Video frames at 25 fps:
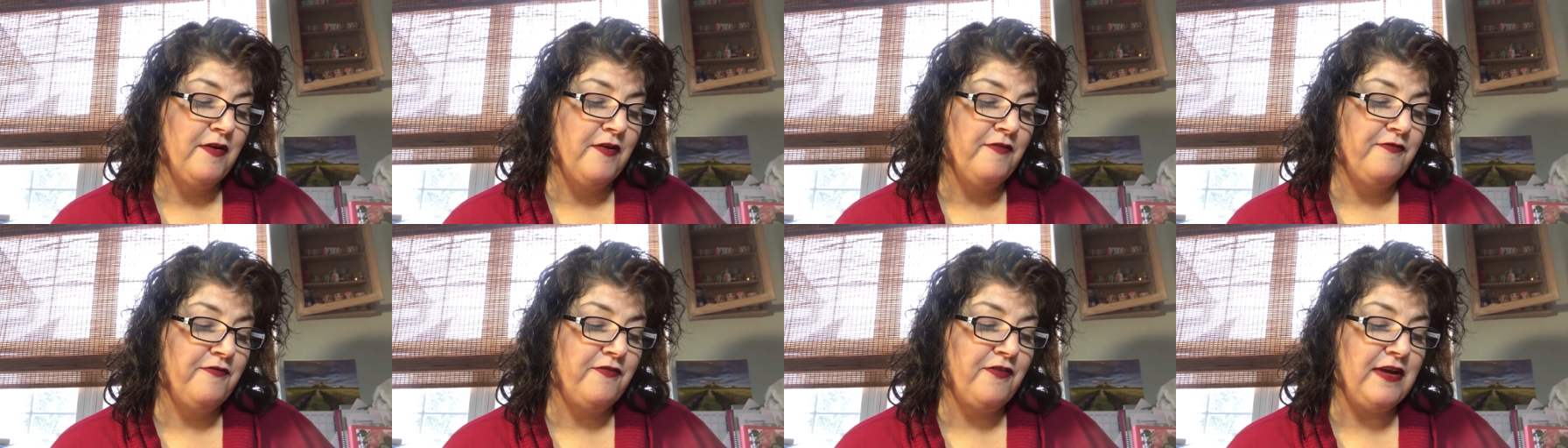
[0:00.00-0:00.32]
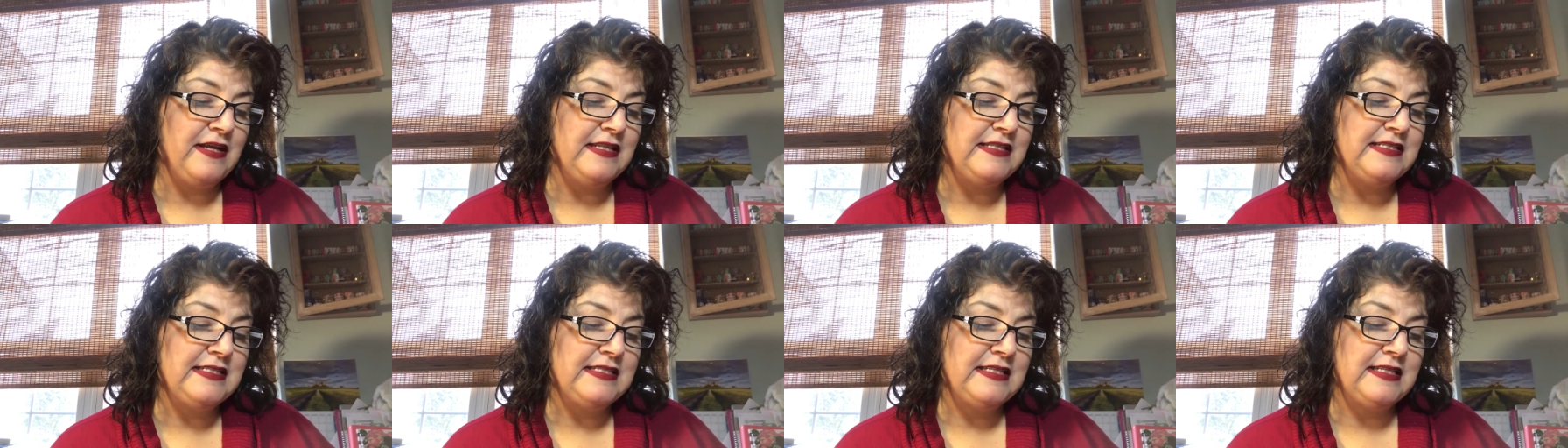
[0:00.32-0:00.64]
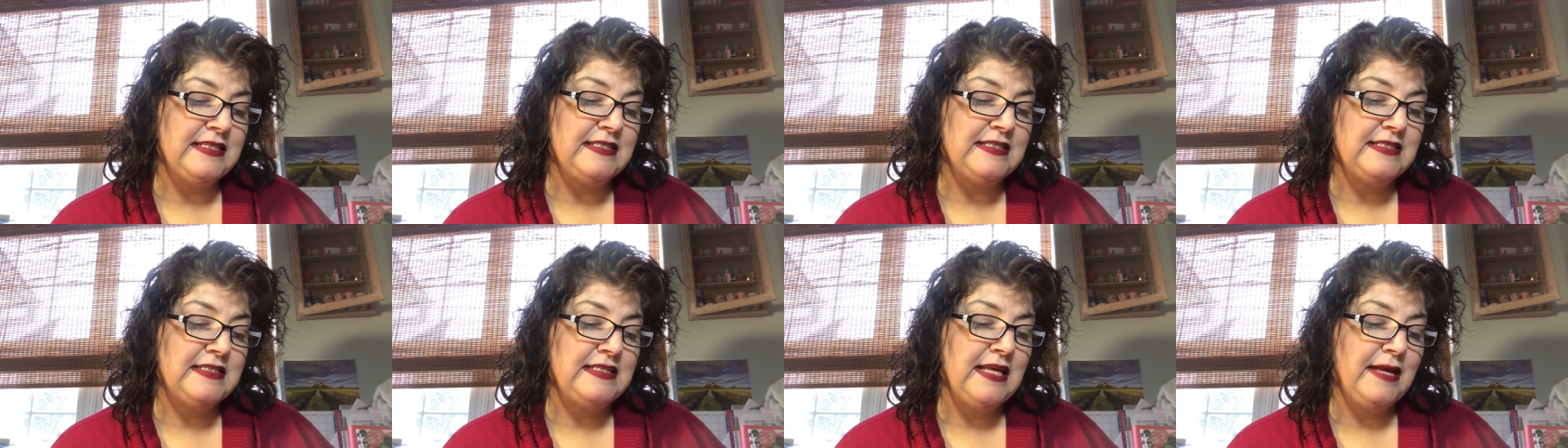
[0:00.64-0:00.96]
For
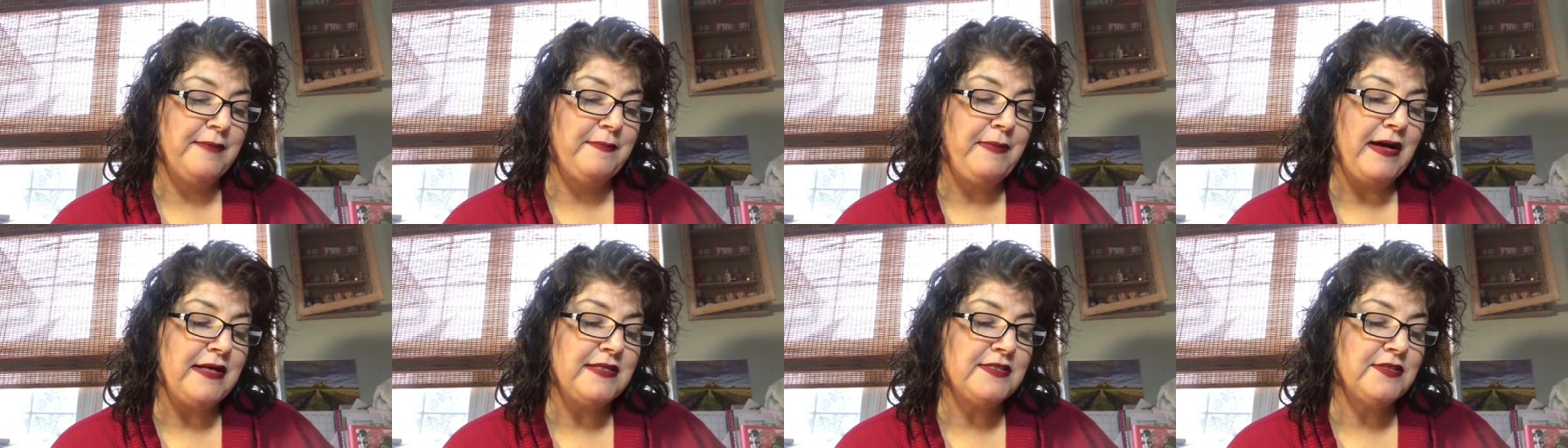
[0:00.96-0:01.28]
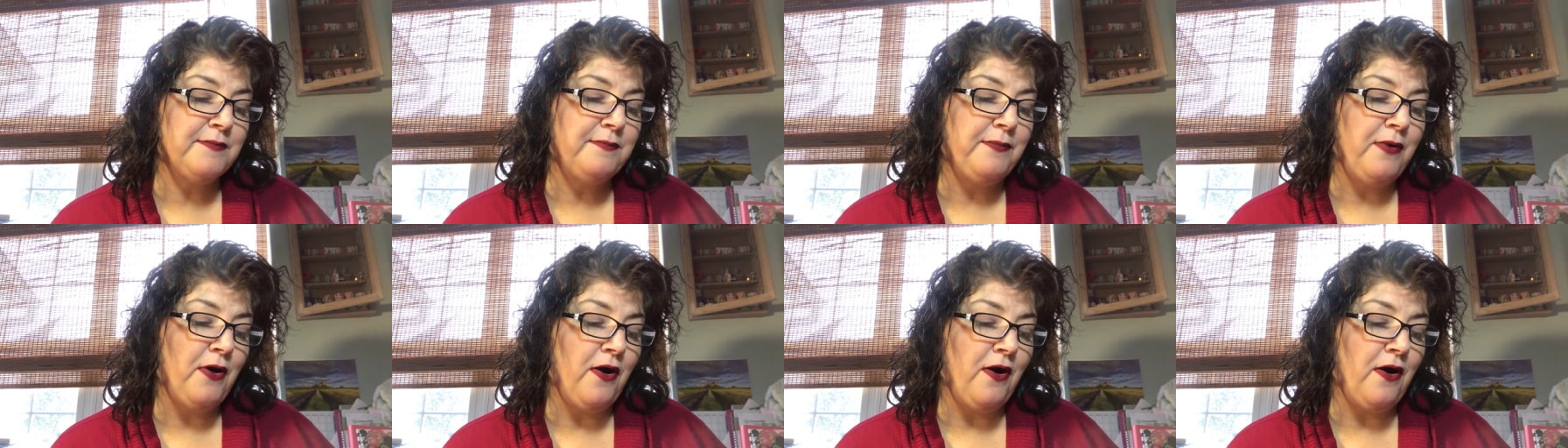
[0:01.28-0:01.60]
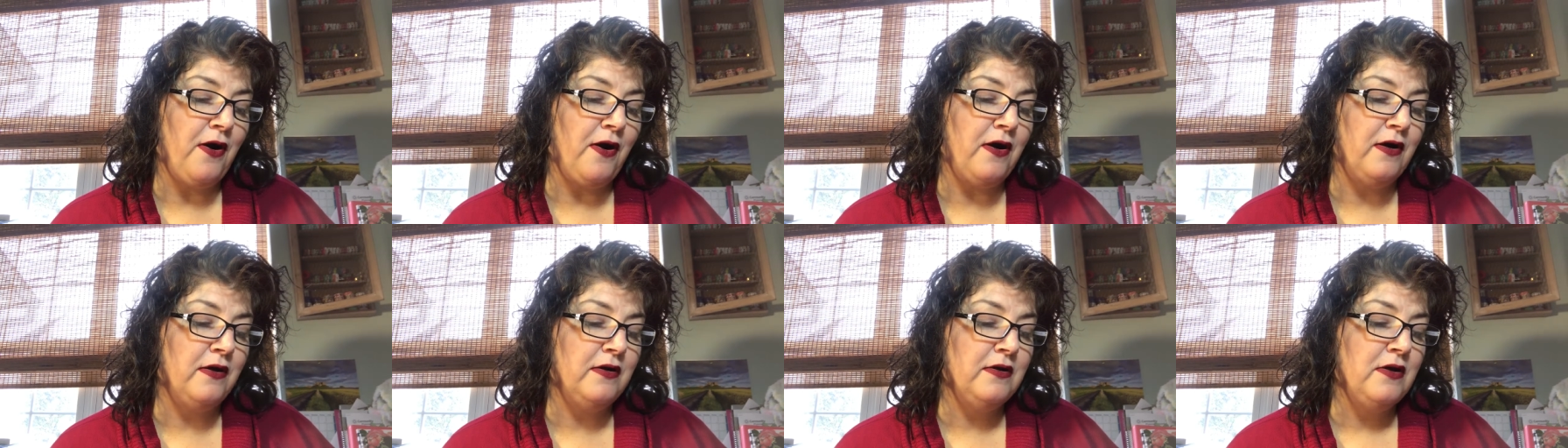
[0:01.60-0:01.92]
instance, the apostle
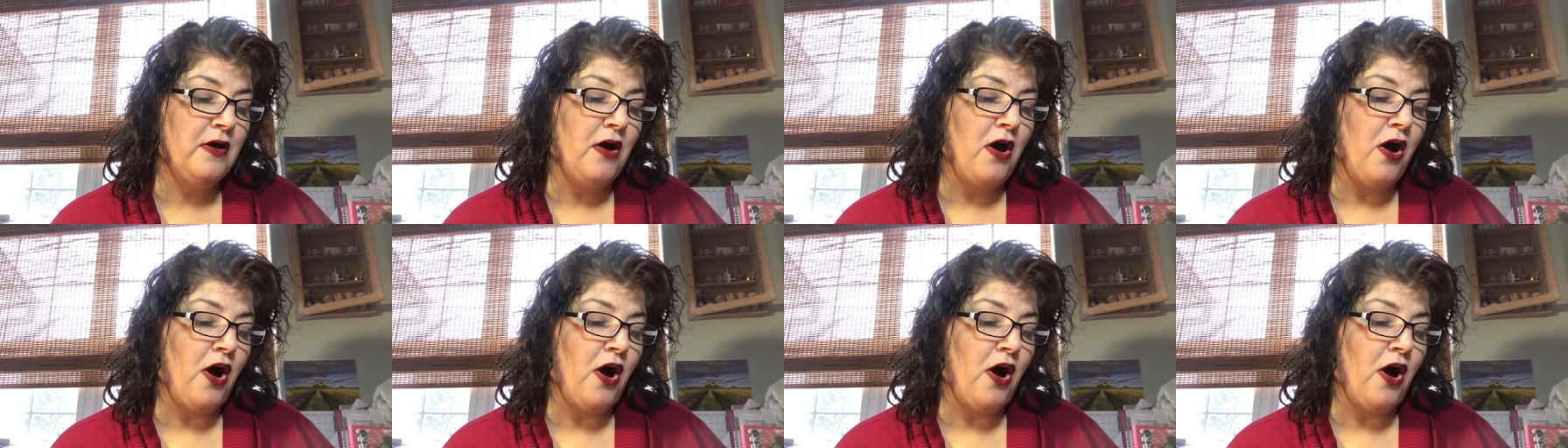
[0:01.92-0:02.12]
Paul